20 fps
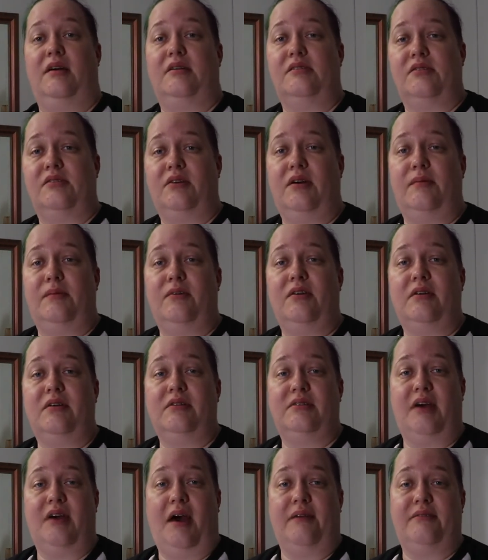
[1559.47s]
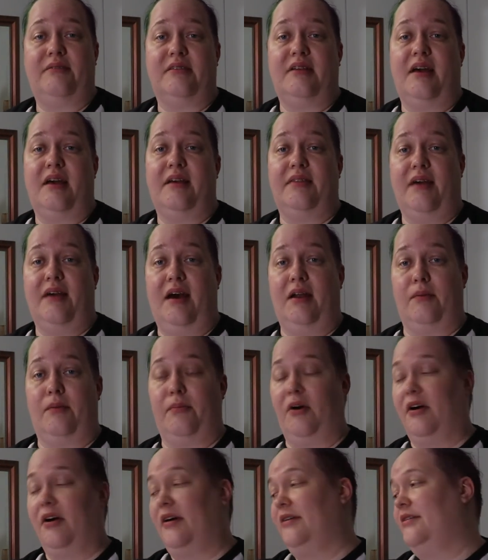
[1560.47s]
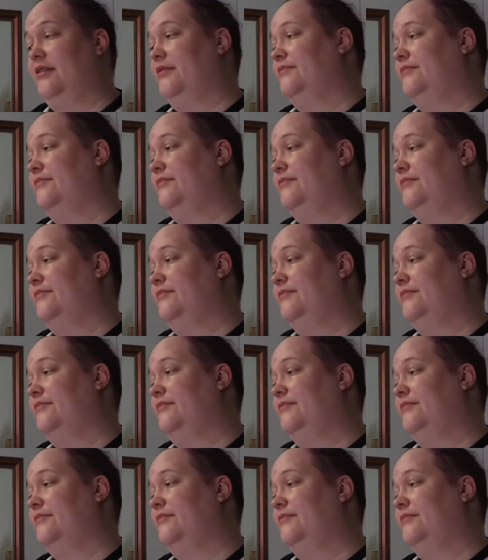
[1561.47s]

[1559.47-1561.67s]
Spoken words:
So I'm going to have to take that apart